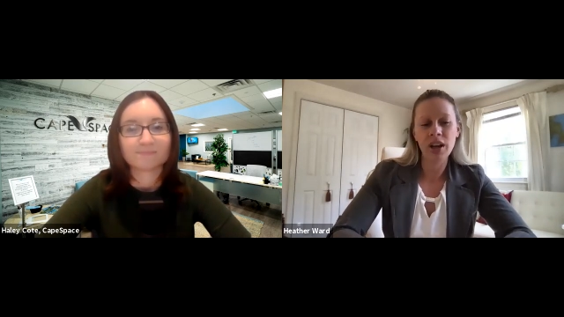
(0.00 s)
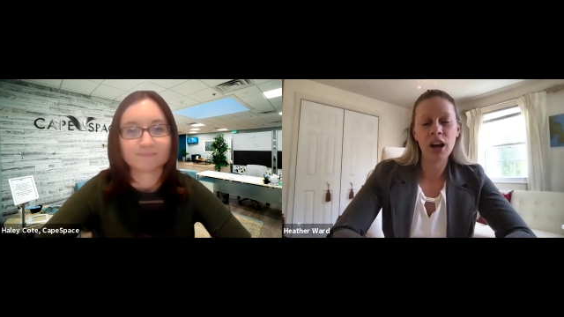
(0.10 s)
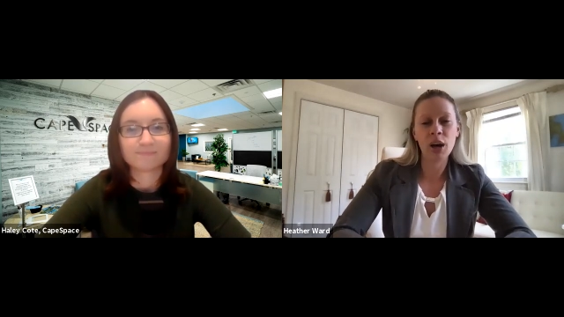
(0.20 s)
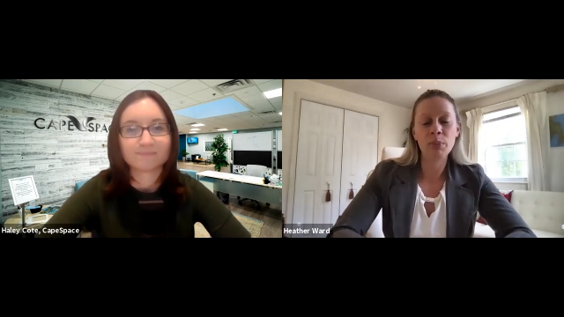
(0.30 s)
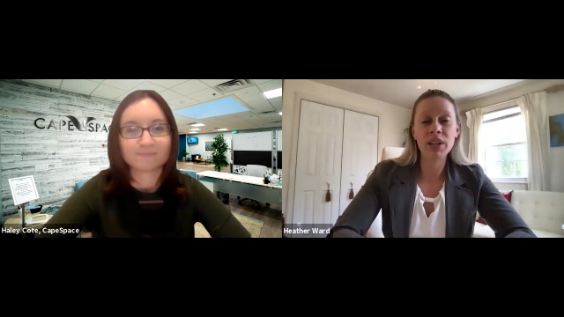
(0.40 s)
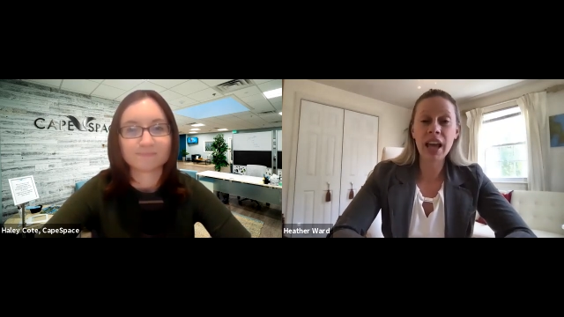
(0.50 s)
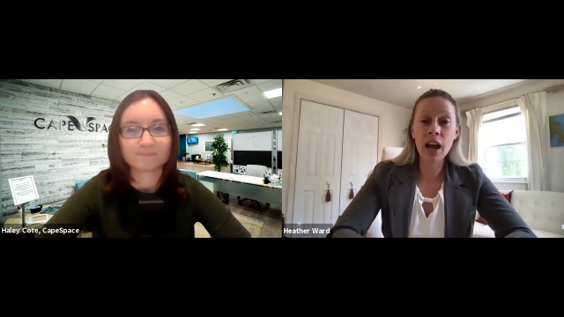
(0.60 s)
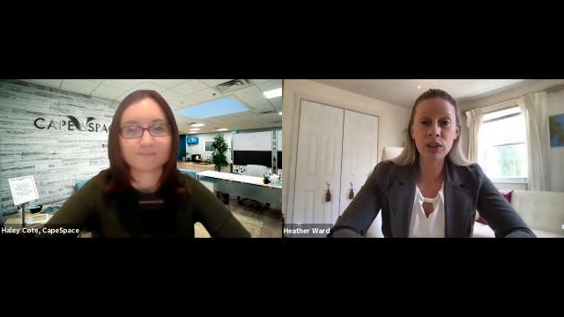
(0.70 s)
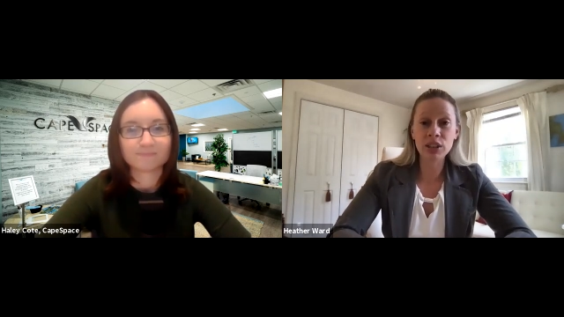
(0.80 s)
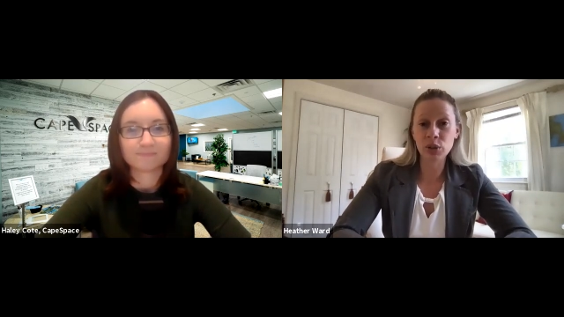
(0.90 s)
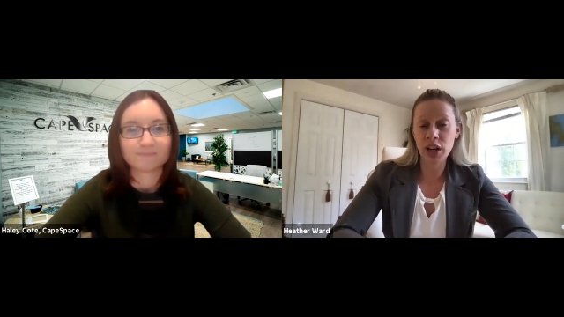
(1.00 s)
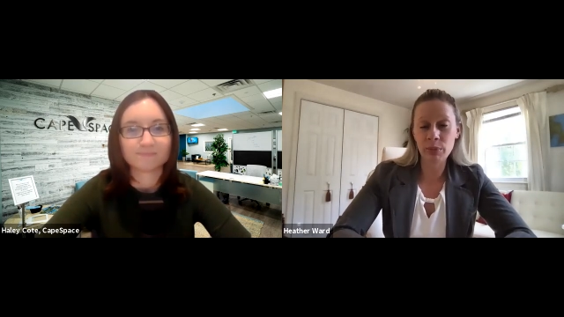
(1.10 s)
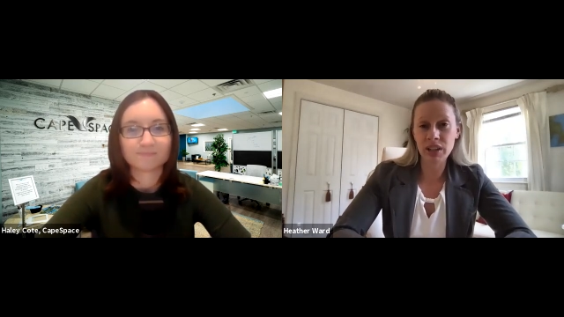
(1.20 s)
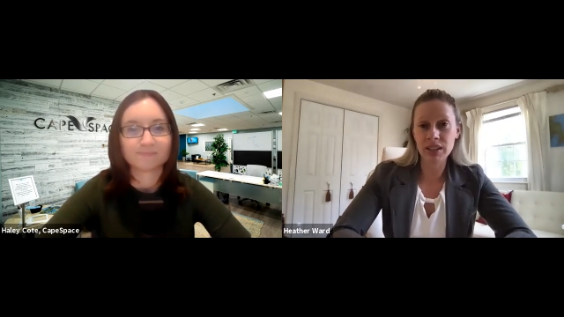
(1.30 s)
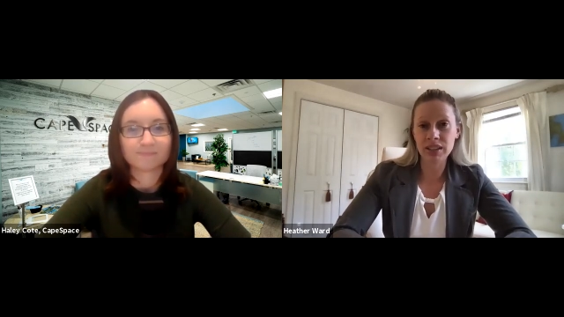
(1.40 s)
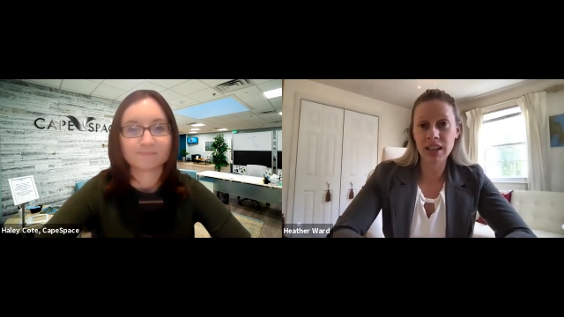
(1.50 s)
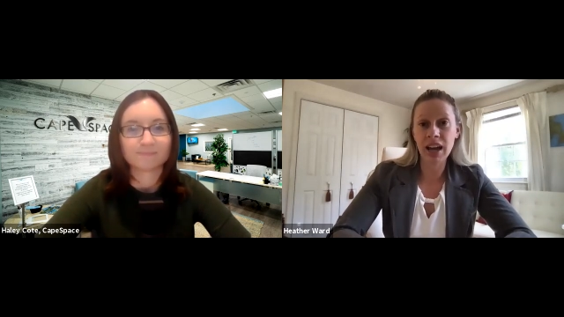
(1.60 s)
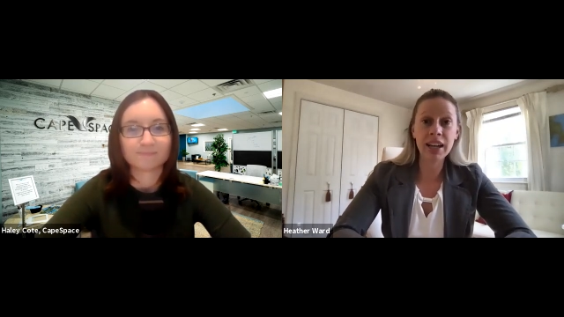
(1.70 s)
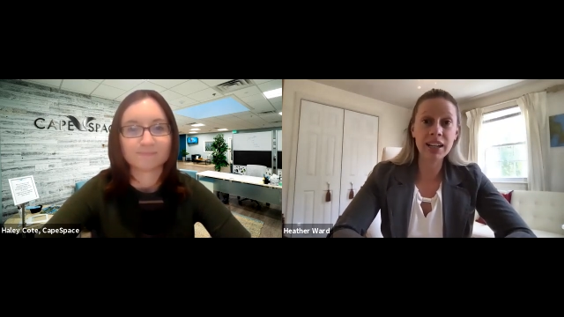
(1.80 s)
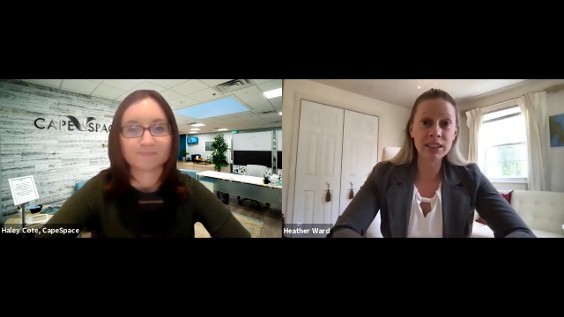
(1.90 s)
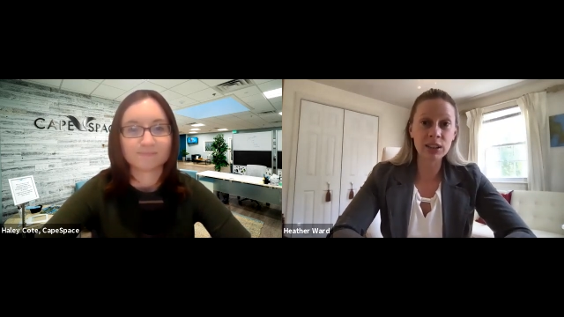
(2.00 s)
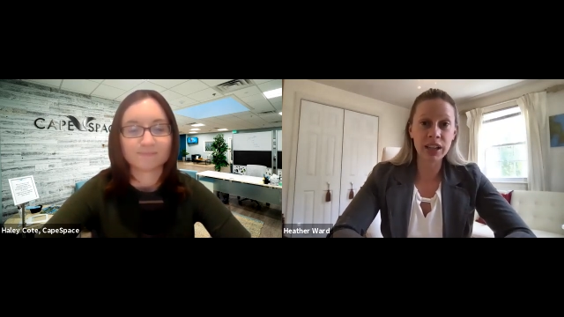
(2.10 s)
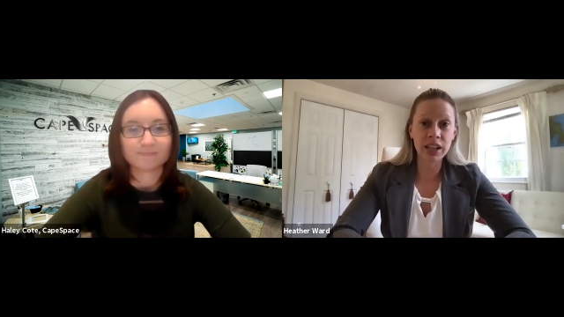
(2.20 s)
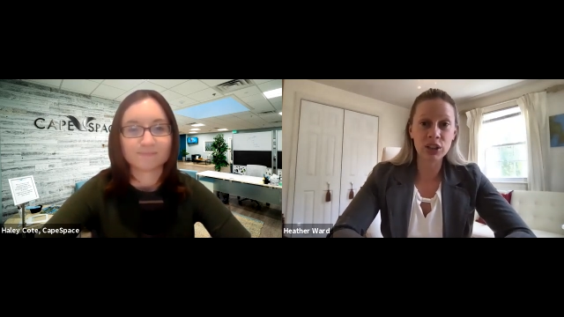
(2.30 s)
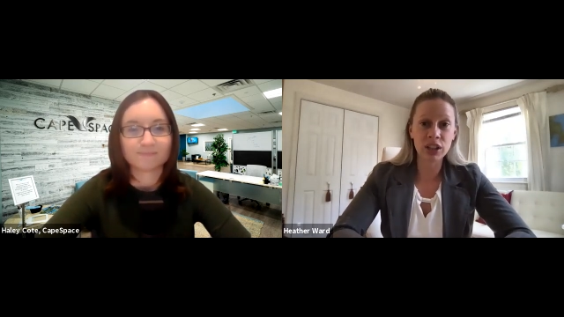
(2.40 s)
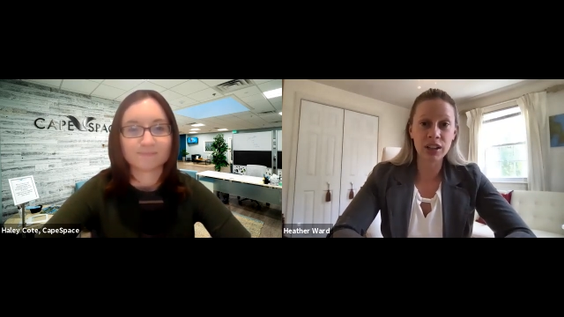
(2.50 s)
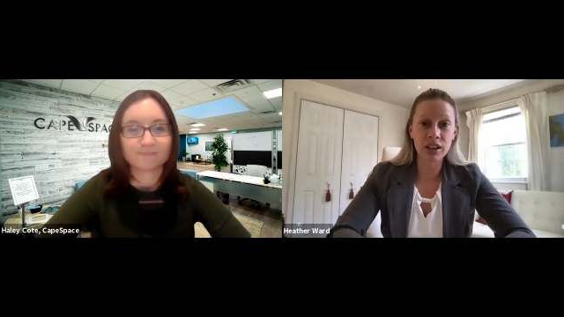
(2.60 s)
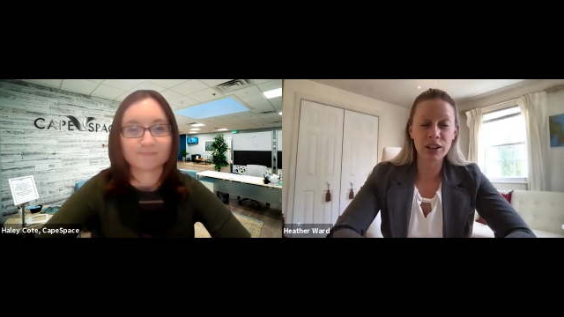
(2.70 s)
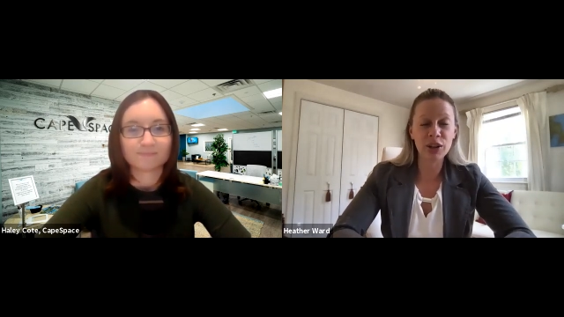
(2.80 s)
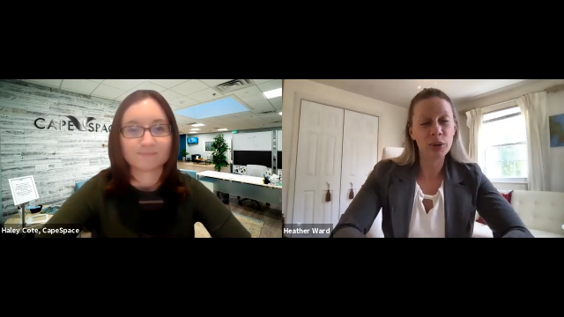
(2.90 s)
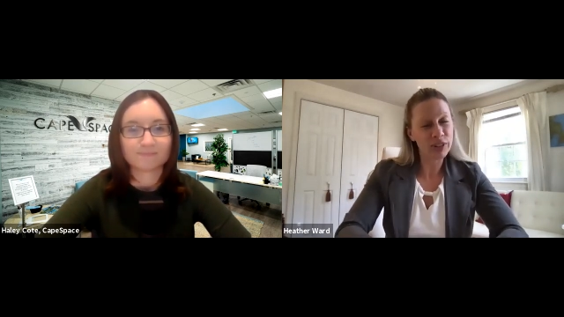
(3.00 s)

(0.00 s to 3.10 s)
Speaker 1: Um, but now it's great because the Hyannis location, no